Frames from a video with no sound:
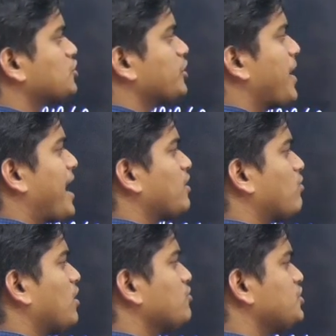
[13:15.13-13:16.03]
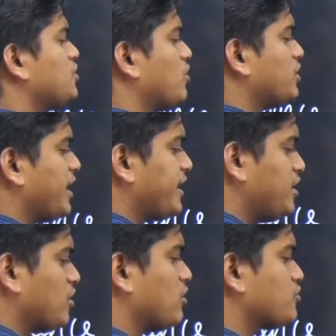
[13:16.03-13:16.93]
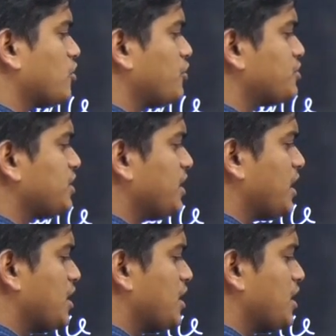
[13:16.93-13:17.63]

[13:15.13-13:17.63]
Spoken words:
so if I equal to 0, then here also you see